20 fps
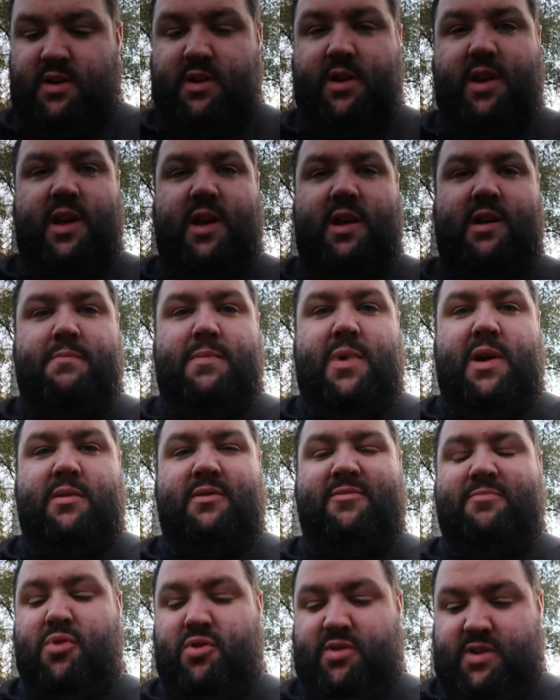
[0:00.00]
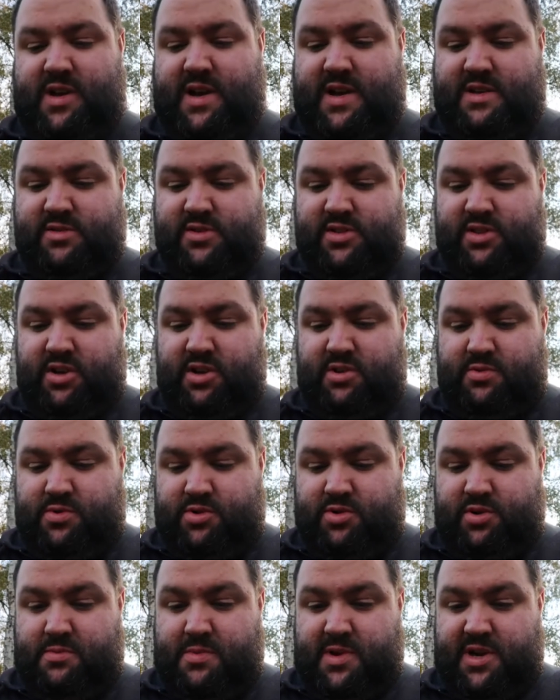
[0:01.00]
And eating in Bedworth Borough Council, you
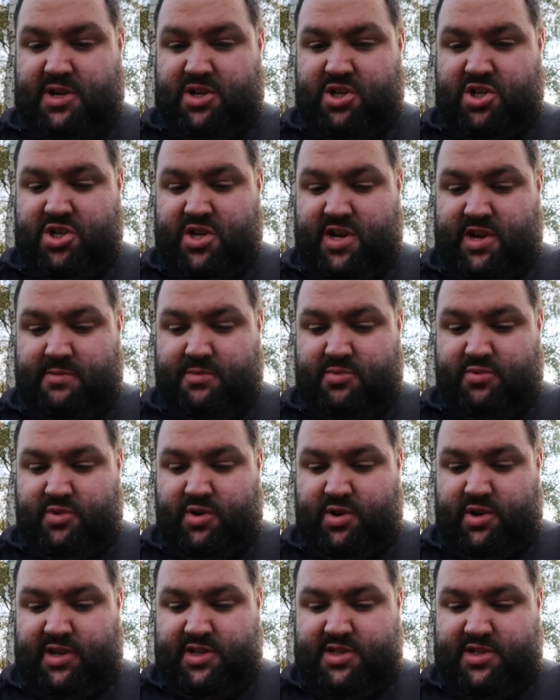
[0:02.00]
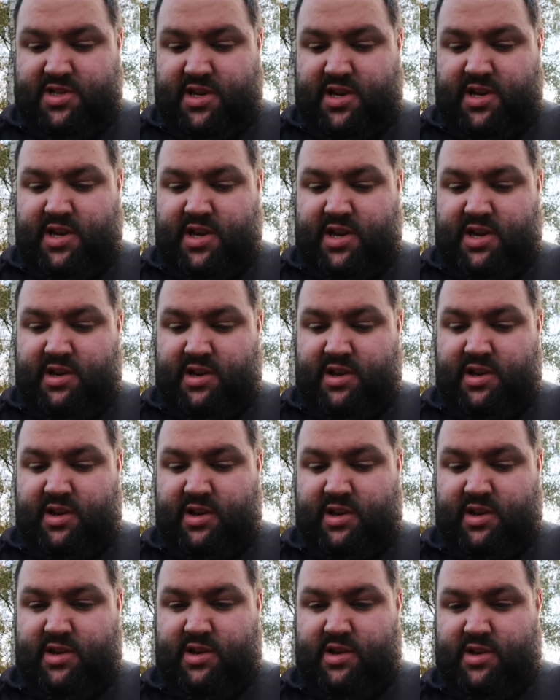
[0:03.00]
ought to be ashamed. Right, let's take in
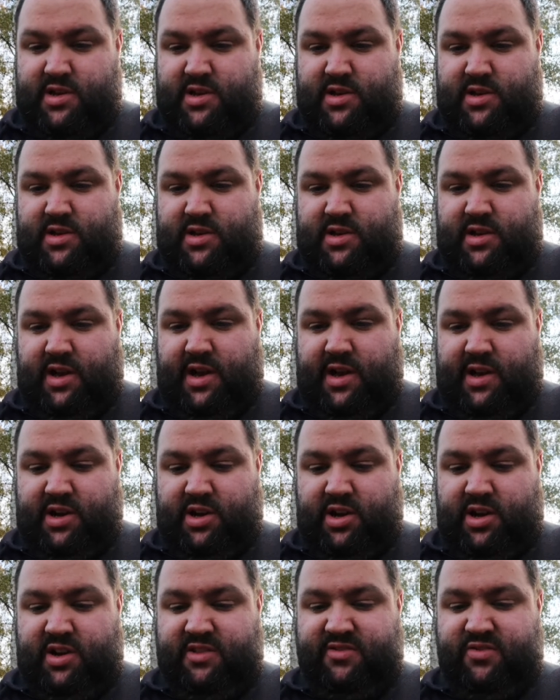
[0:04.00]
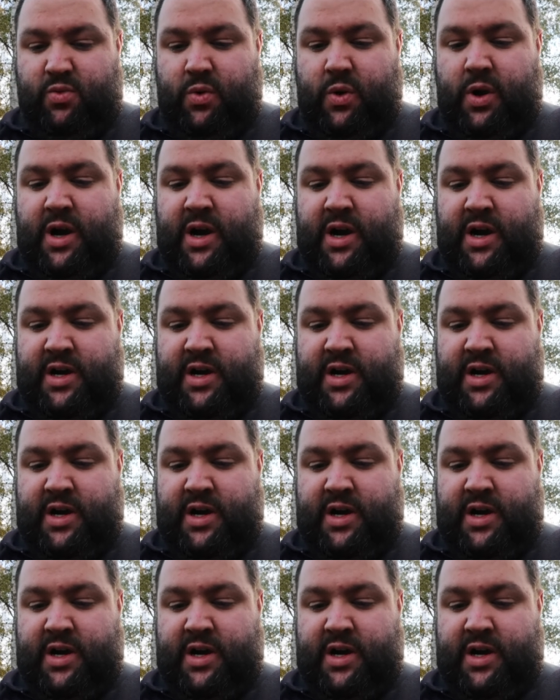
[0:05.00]
our God of War.